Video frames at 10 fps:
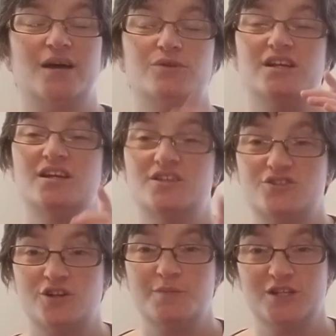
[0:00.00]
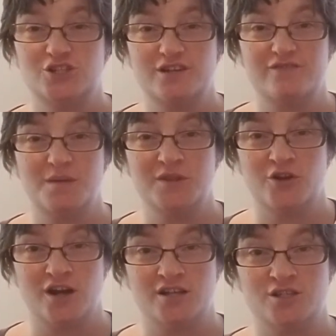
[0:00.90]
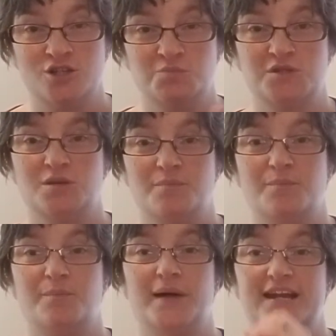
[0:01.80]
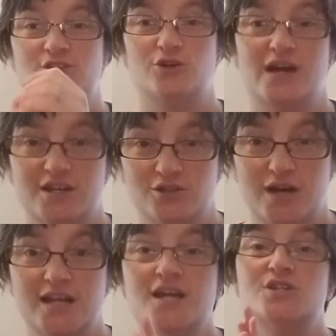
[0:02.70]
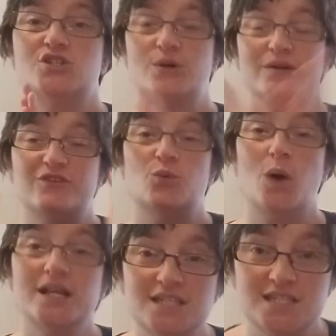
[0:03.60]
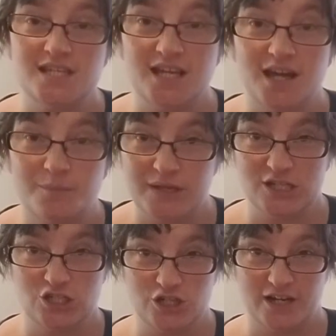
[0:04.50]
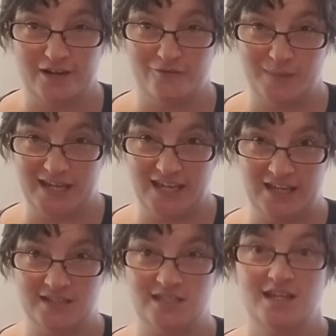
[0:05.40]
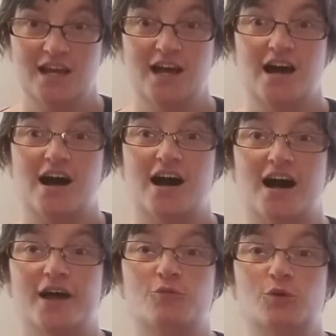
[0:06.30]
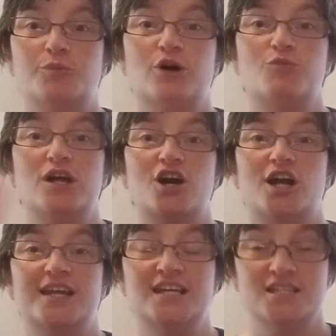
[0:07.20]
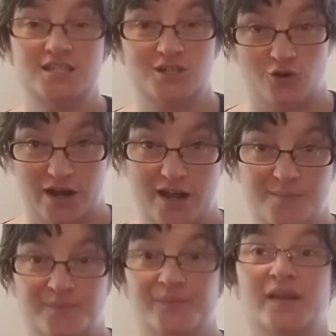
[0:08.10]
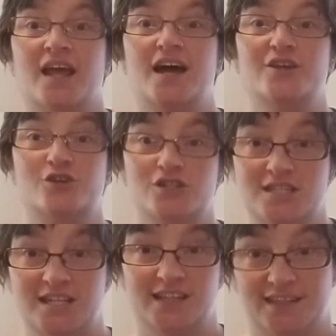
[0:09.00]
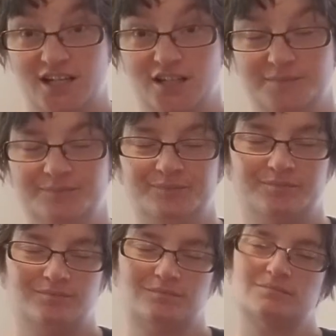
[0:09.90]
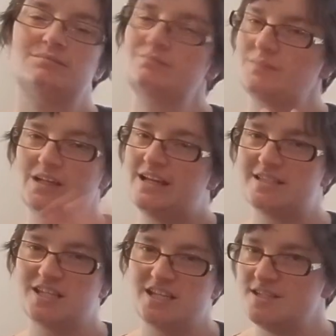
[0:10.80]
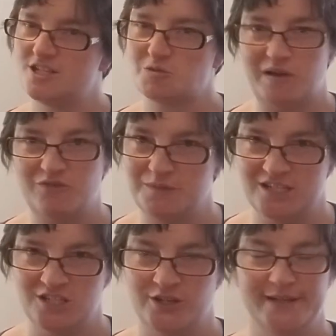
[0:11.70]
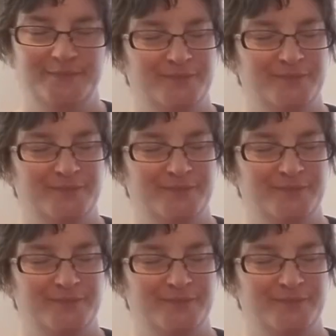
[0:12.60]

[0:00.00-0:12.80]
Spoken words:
would insert a picture of them in their costumes, but I don't know how to do that. So if you want to see a picture of my kids, I will put one on Instagram, and you can see it there. That's the easiest way for me to do it.